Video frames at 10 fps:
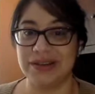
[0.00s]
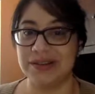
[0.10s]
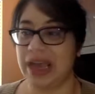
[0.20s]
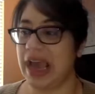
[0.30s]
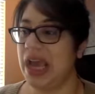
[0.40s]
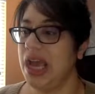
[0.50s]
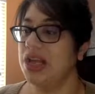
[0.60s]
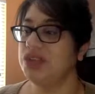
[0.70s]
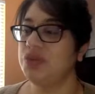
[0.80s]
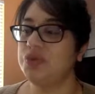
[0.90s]
Okay,
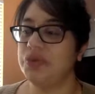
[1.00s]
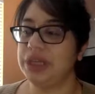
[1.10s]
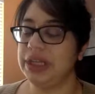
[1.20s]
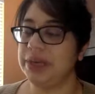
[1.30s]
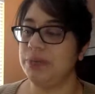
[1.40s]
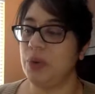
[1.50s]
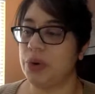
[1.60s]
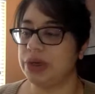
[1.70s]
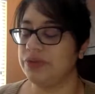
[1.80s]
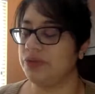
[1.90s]
so really
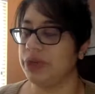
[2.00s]
important,